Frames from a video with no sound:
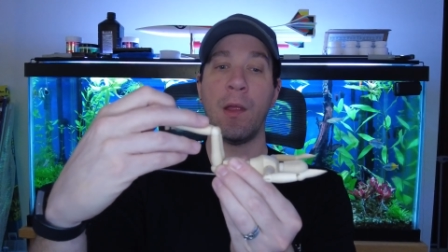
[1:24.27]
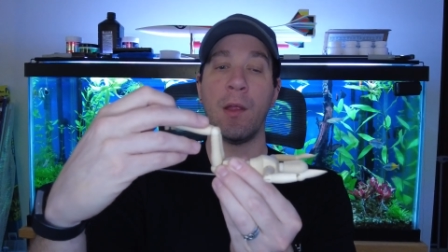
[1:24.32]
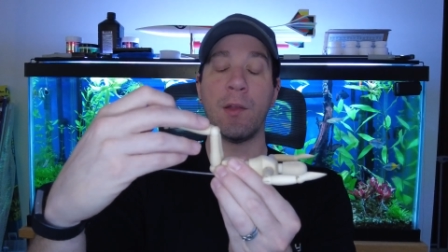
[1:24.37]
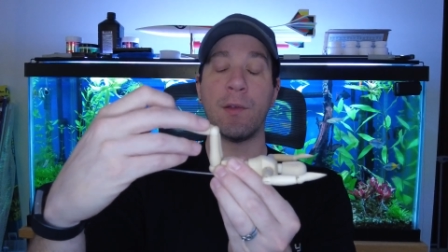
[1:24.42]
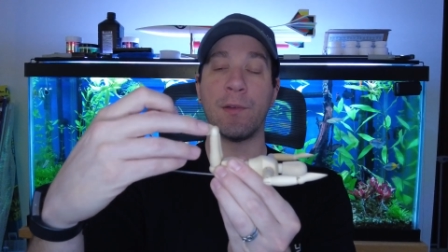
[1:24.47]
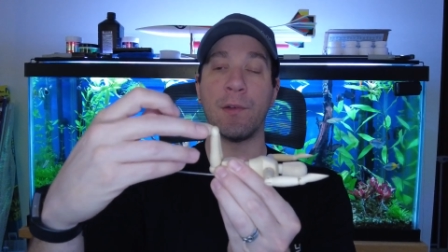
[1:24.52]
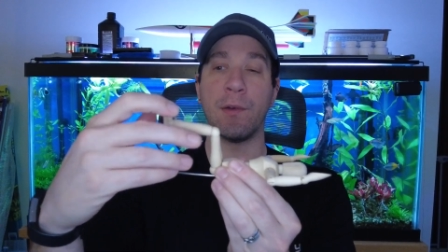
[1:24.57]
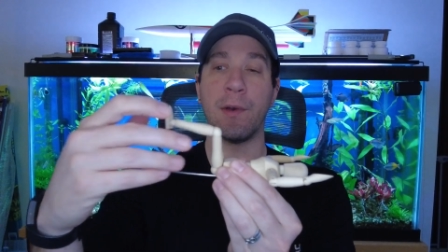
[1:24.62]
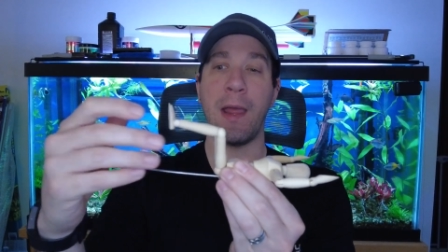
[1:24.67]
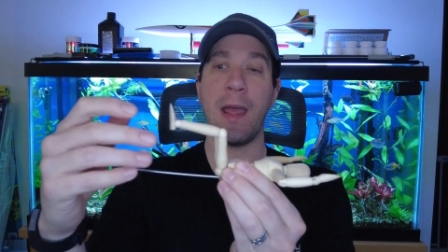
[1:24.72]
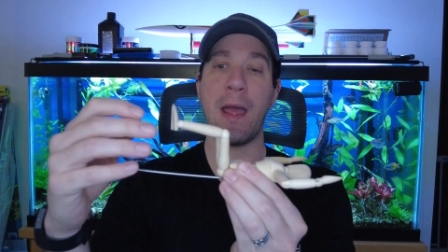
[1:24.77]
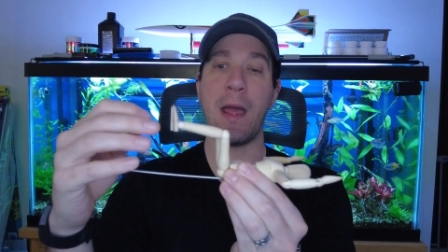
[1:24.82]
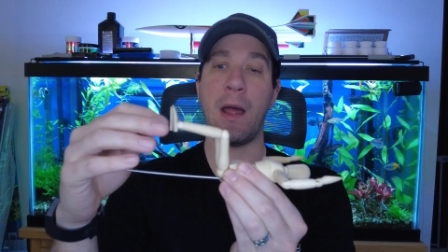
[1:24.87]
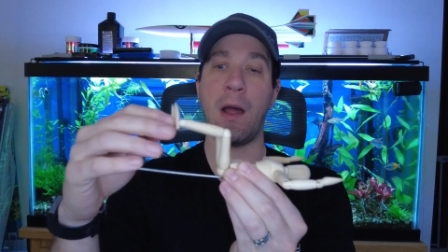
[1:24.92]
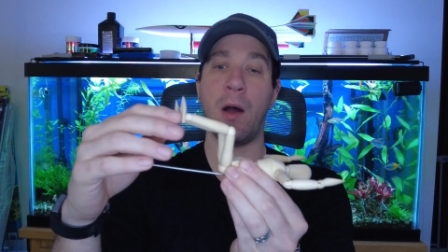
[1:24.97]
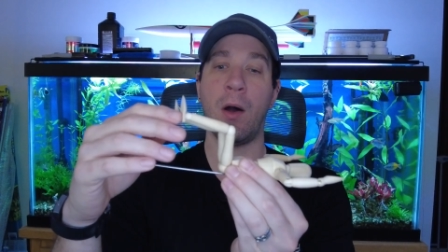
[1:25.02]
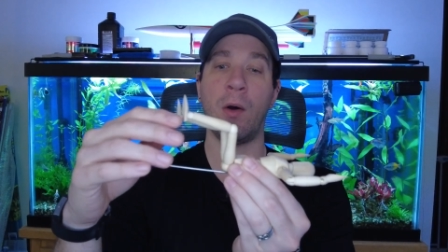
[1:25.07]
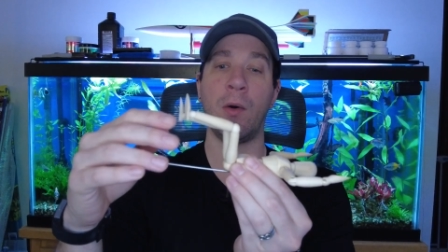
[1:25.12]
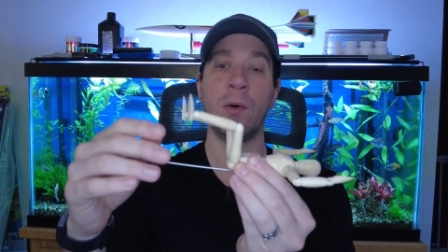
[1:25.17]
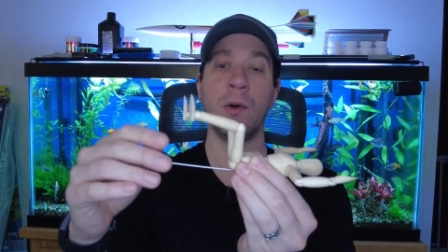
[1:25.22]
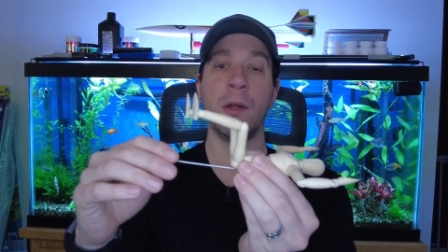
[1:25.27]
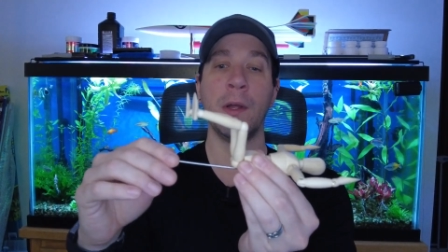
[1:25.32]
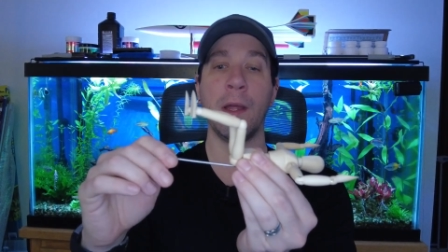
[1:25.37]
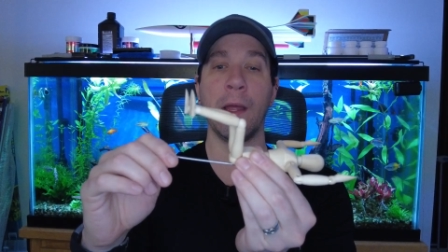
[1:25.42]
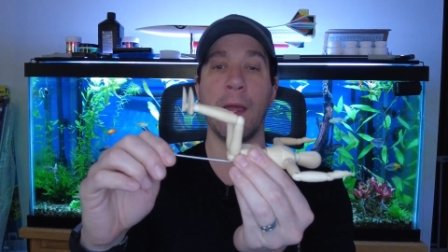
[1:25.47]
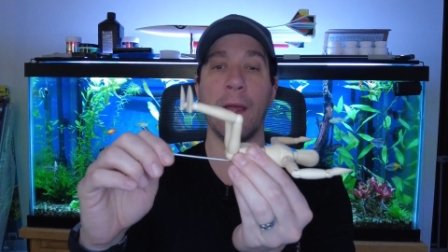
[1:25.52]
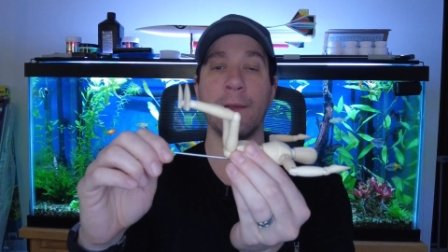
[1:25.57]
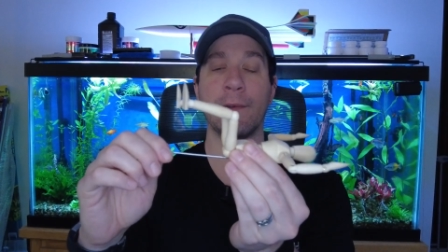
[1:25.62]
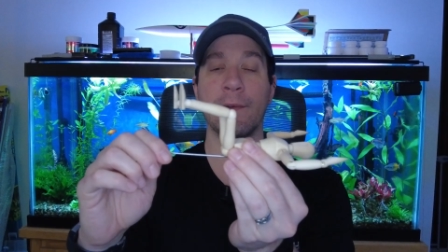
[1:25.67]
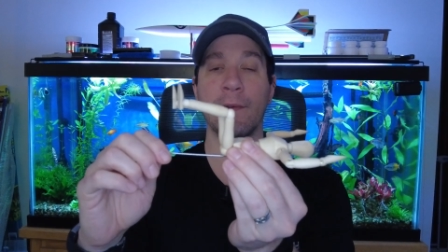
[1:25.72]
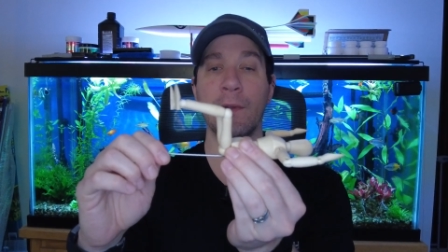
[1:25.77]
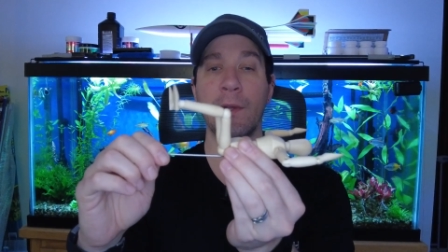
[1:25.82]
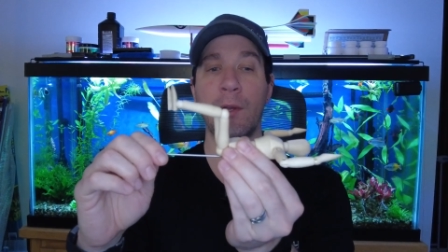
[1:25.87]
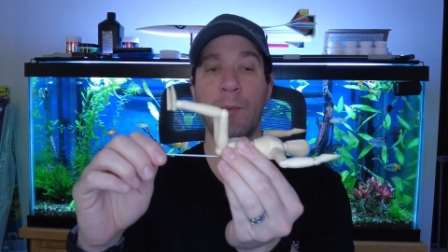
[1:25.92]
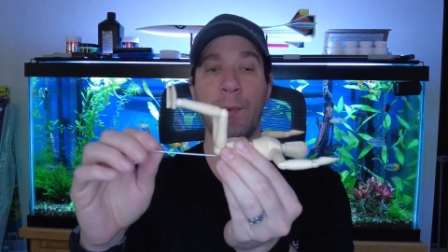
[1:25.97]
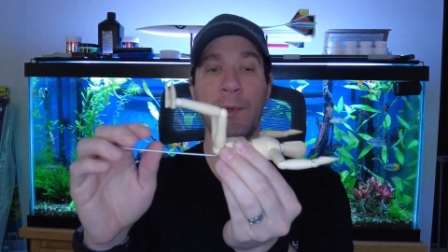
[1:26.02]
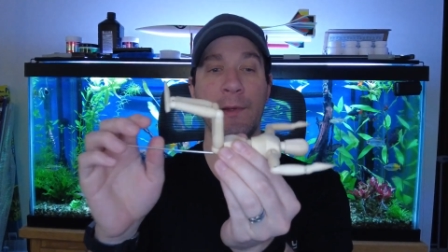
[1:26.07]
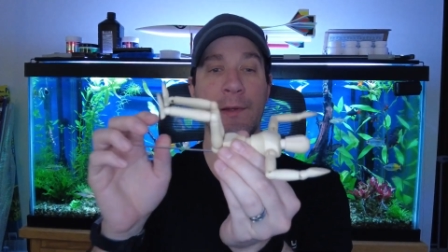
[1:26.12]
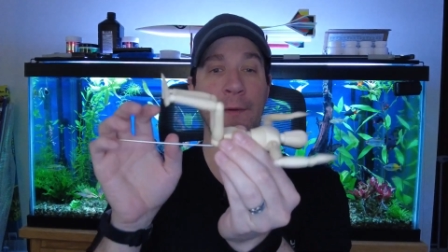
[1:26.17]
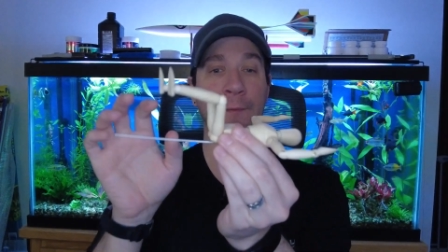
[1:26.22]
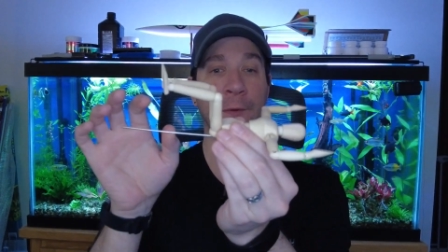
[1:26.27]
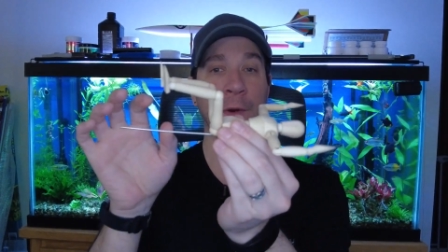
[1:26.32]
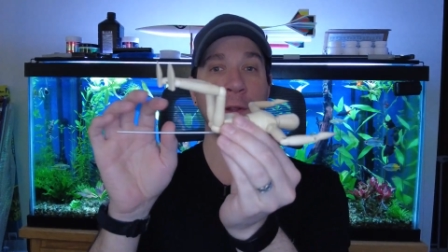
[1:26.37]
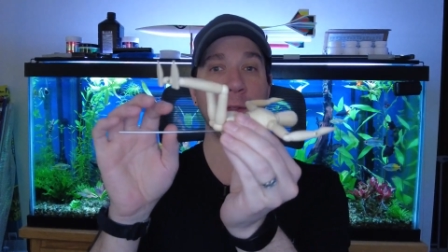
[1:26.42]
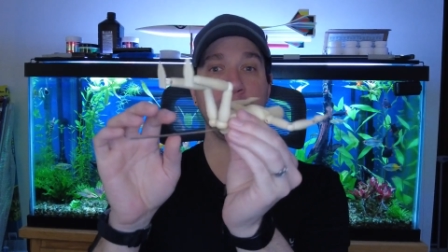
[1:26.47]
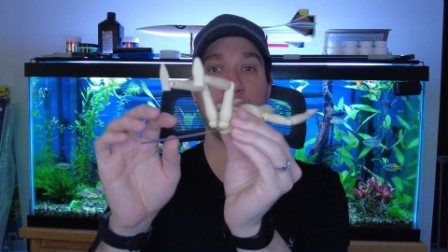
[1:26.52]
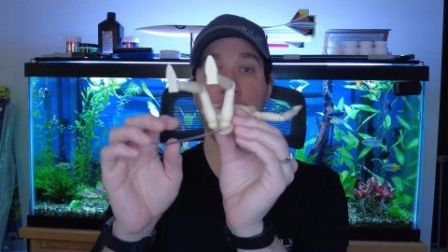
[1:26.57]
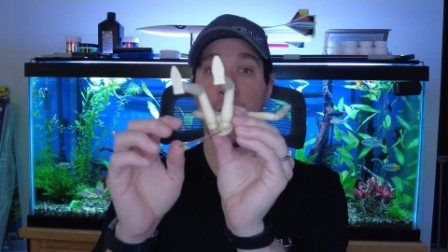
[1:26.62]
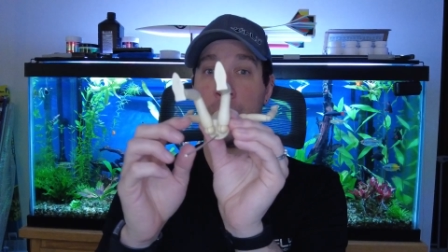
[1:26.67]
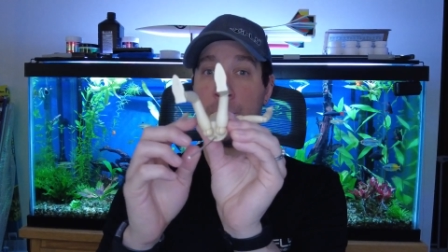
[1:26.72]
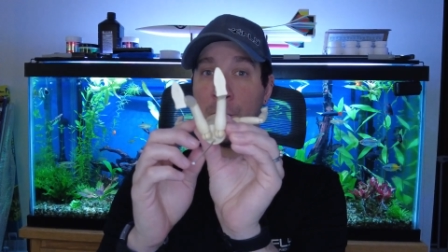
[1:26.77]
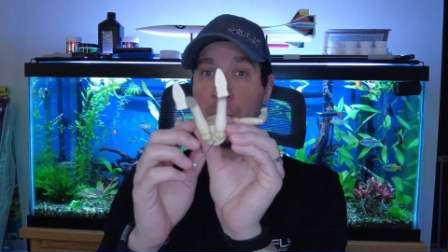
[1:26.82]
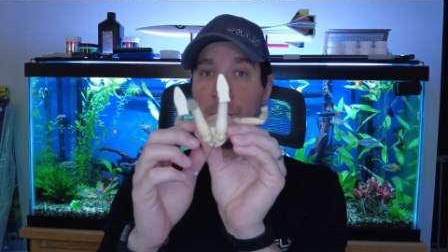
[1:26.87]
So now it's a little bit different. The upper